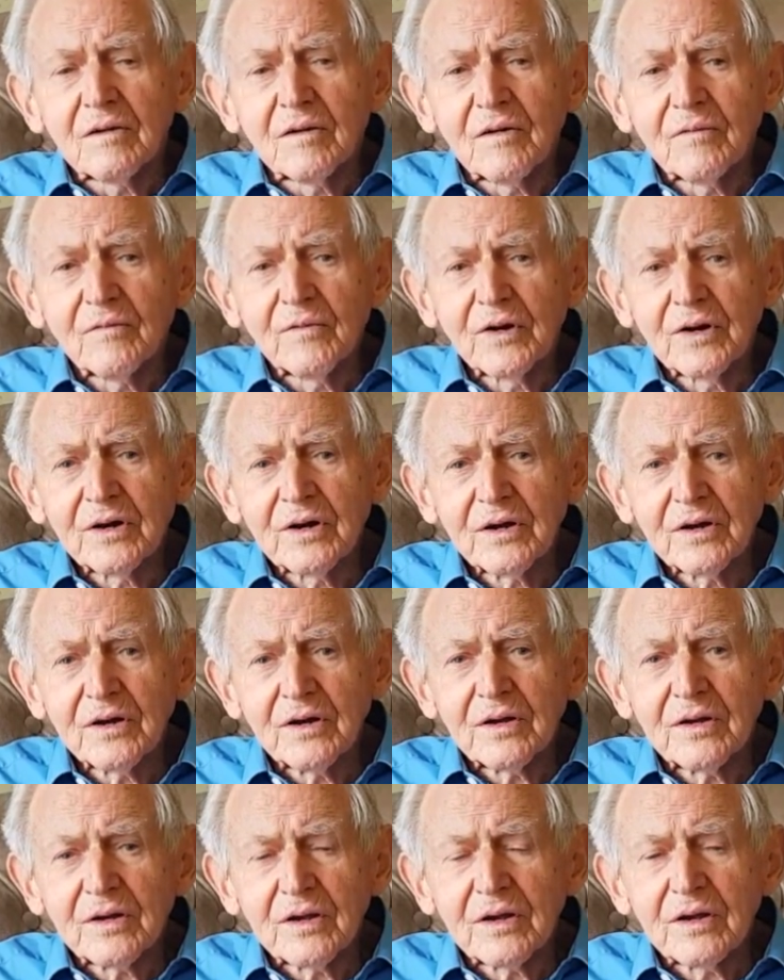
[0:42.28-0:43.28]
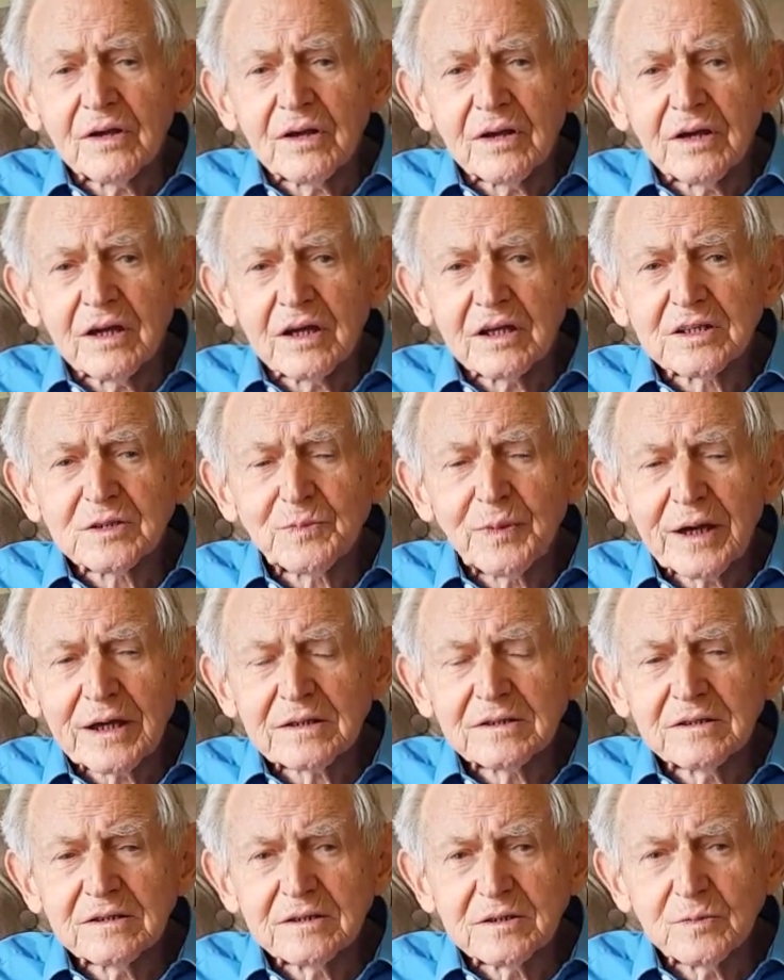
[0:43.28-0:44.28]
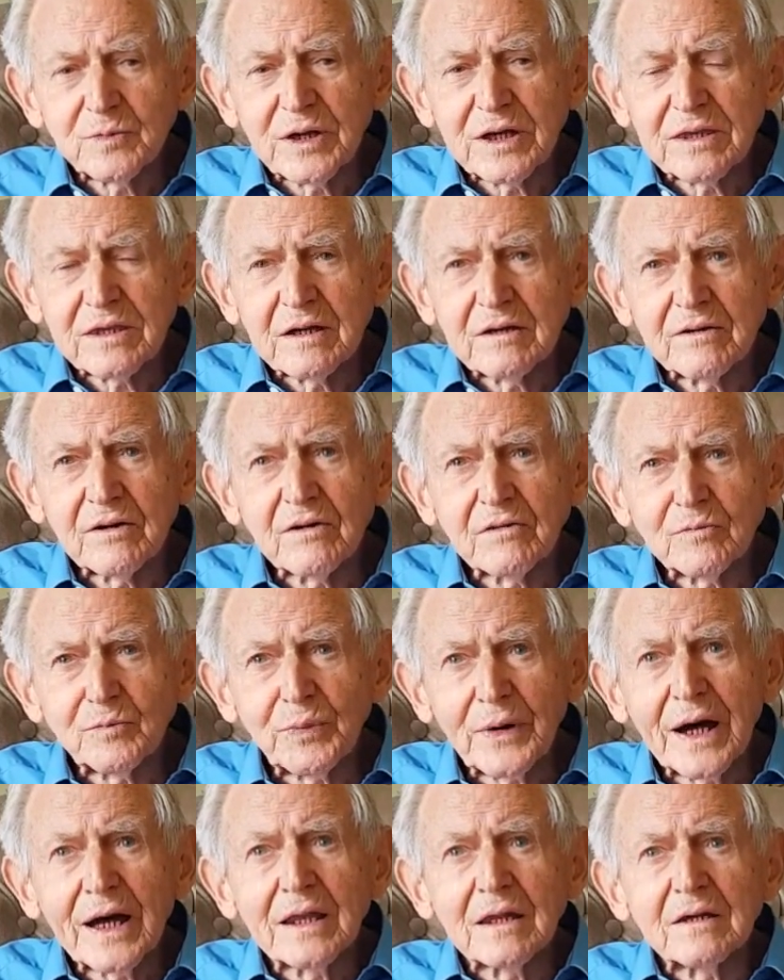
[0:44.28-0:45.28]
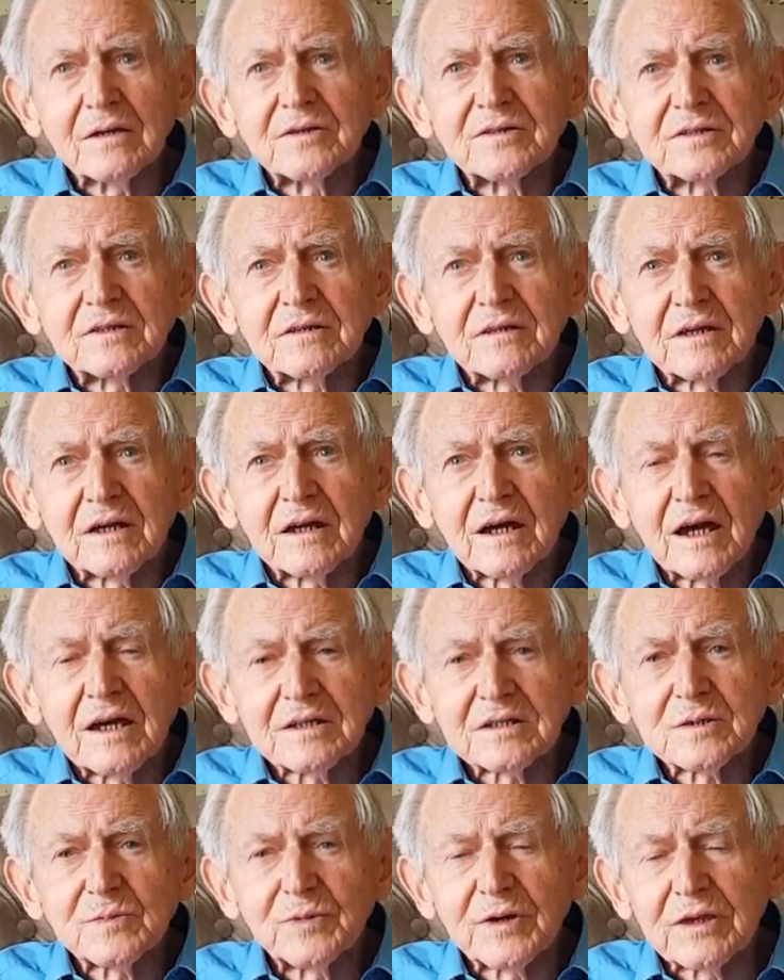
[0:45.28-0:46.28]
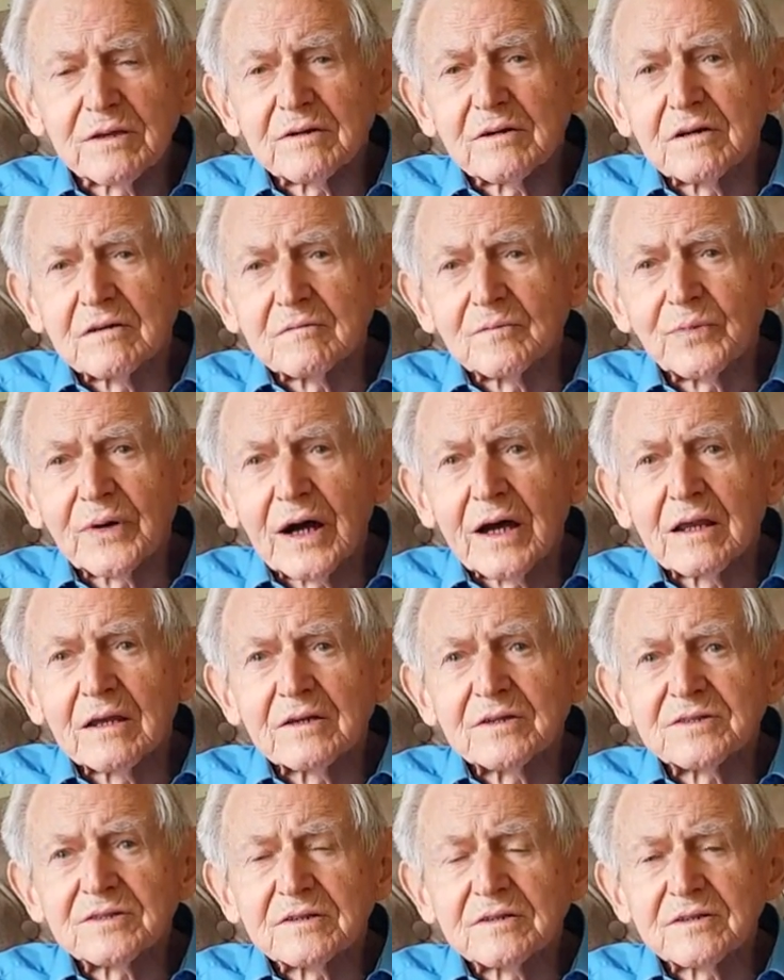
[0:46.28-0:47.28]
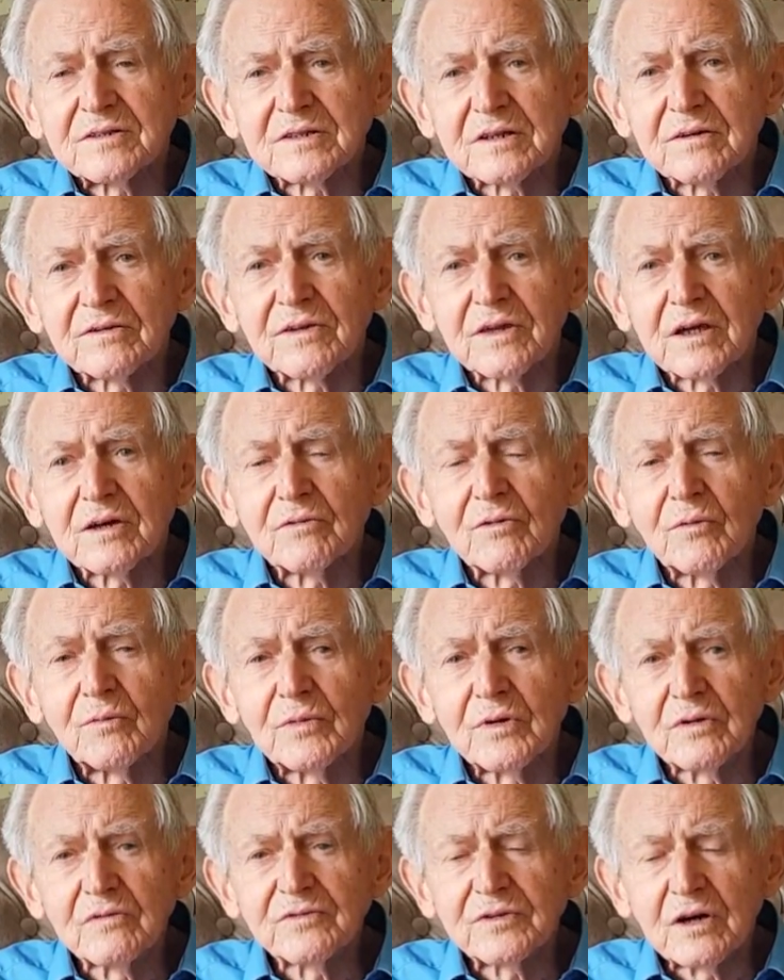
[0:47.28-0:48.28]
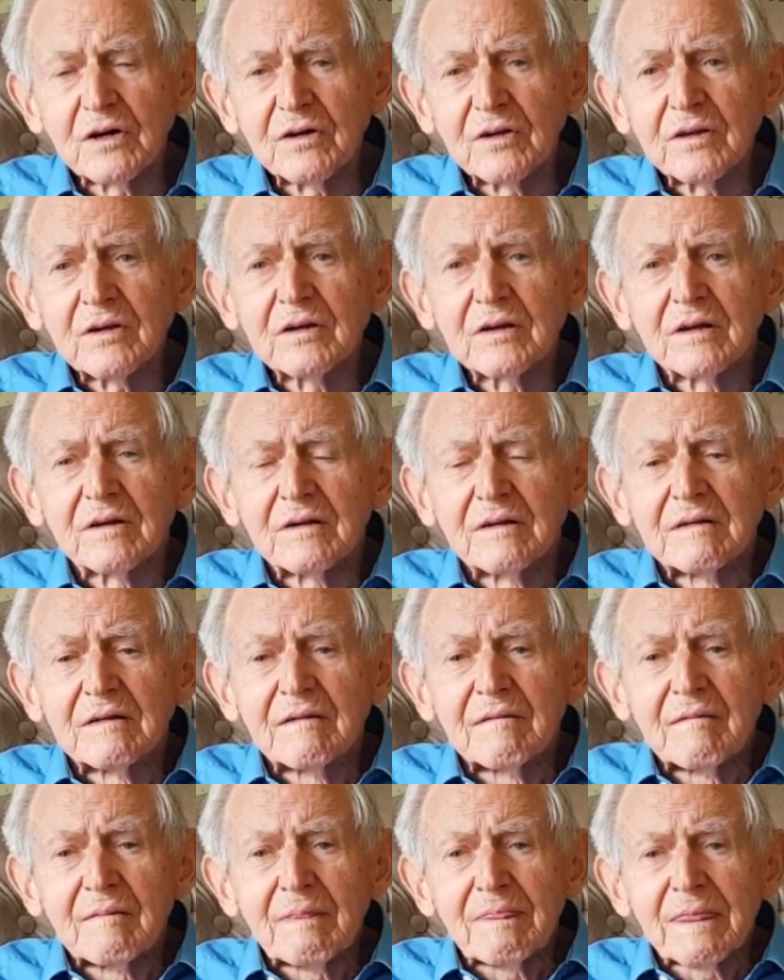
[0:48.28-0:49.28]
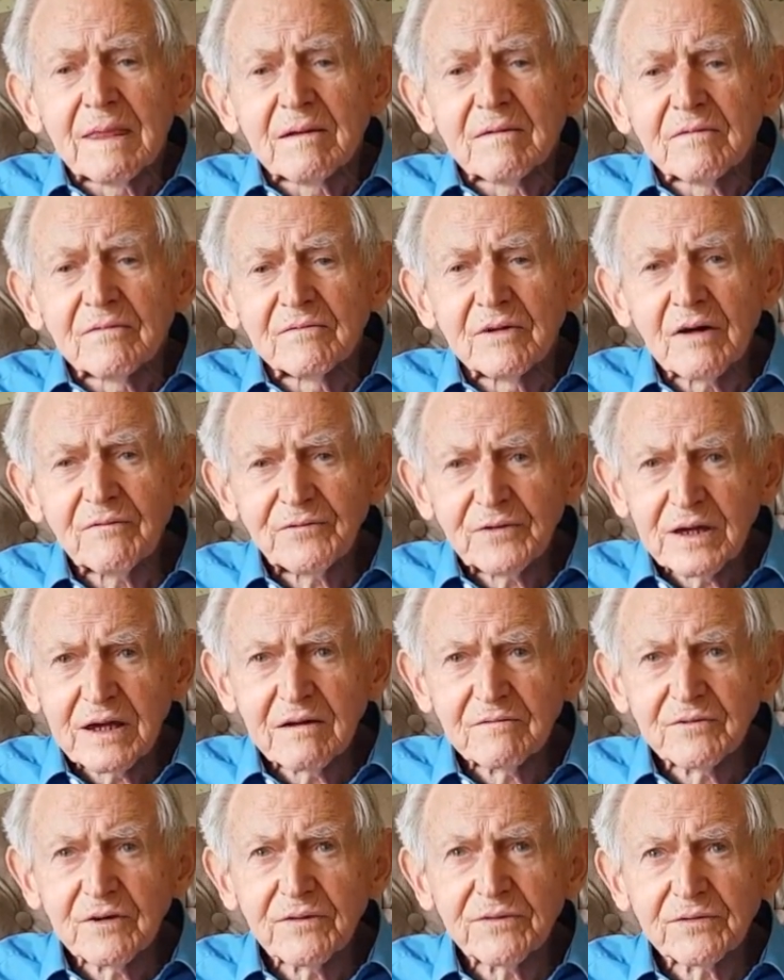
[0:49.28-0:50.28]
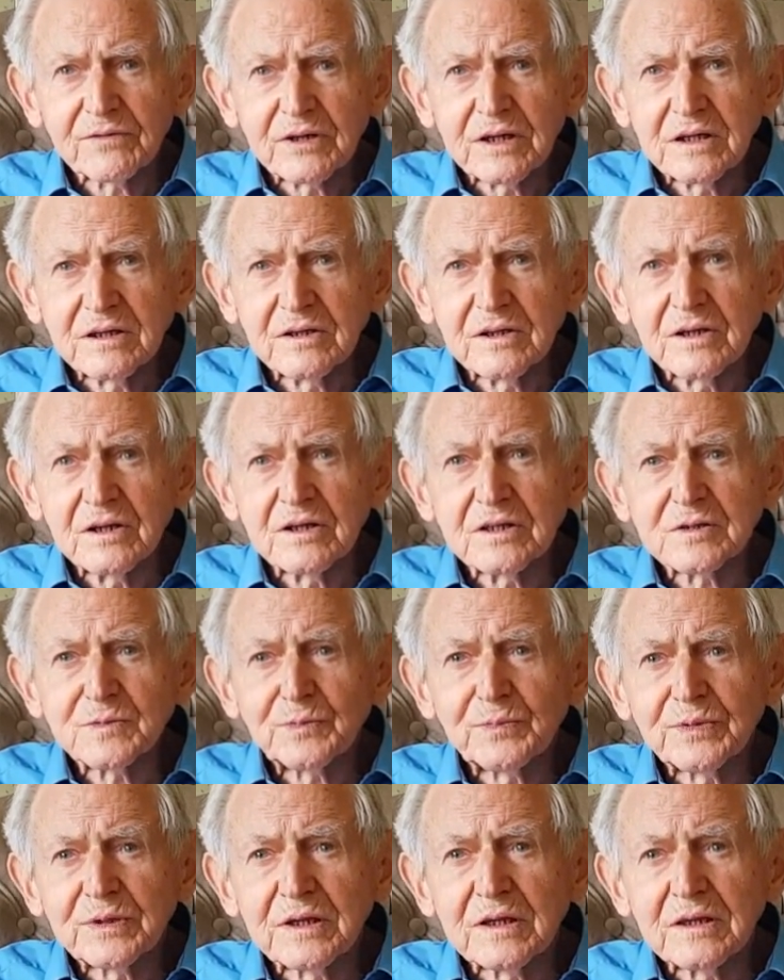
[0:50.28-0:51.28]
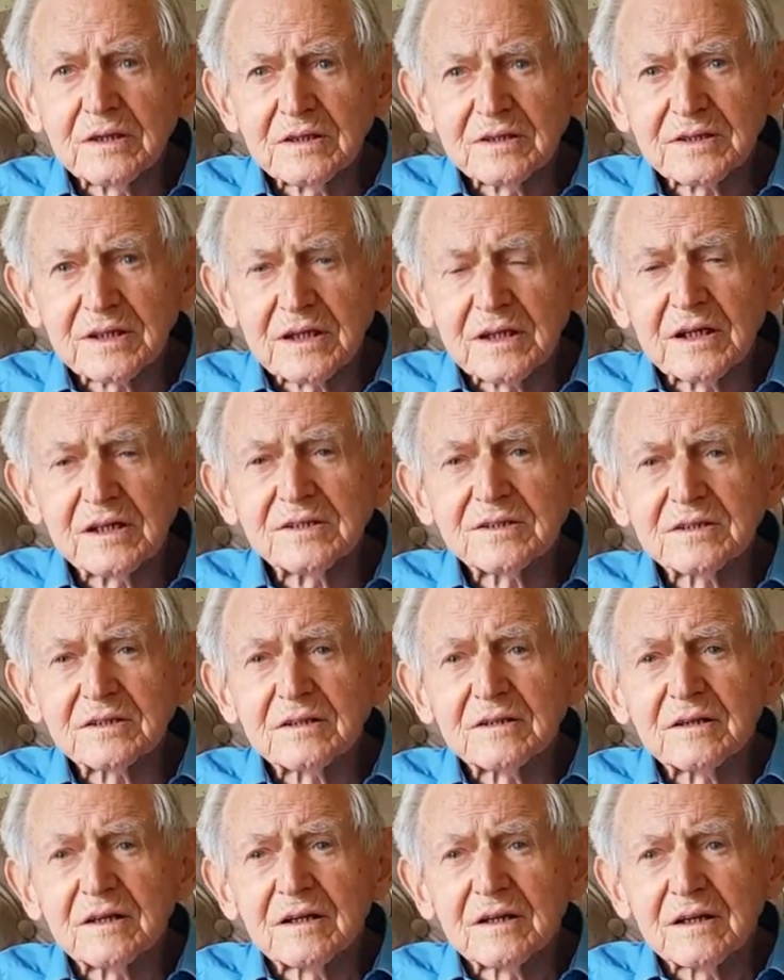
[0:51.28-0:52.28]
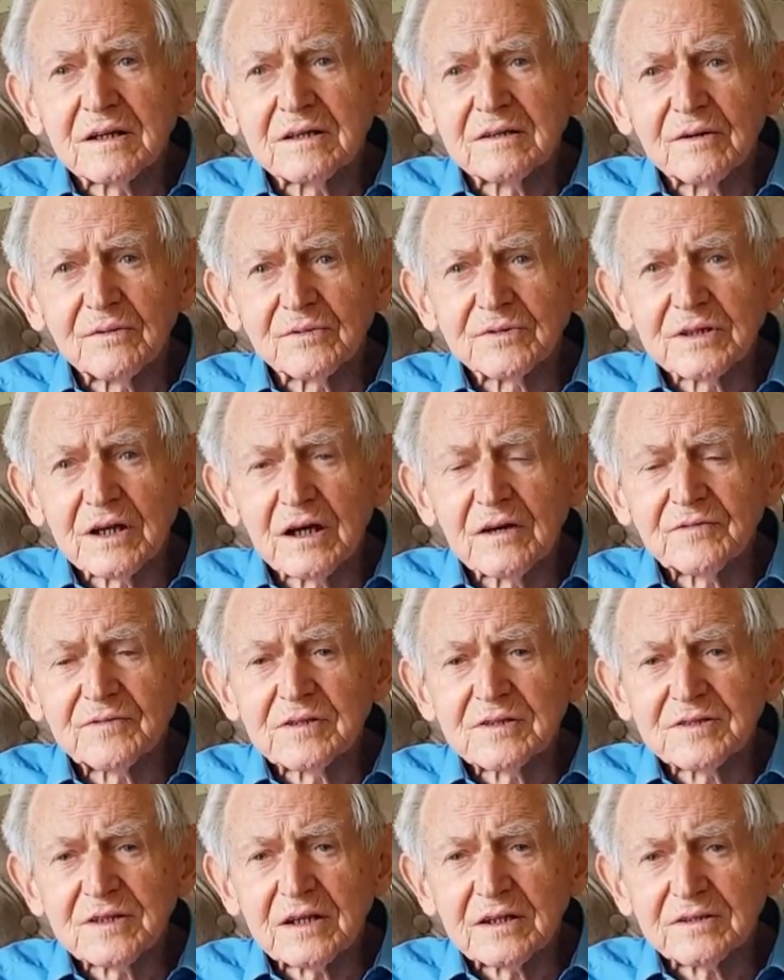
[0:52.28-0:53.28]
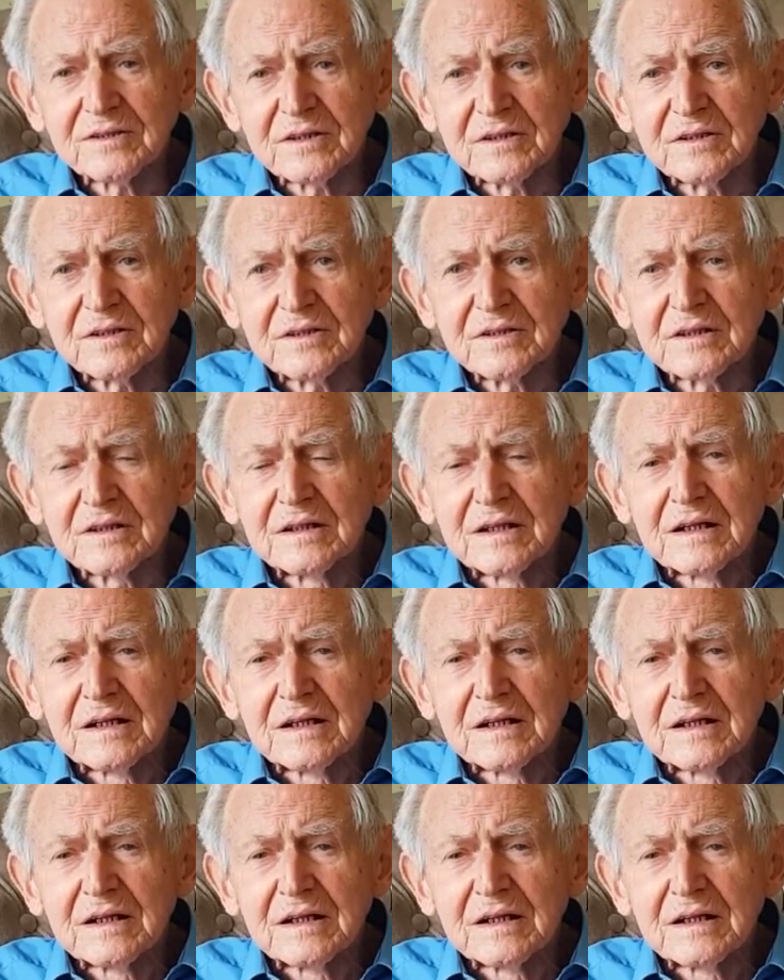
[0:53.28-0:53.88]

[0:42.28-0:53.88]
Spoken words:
were expected to be their own pilots. They had to be their own pilots, so they were moved on roughly every 3 years, but in this case it was after 6 years.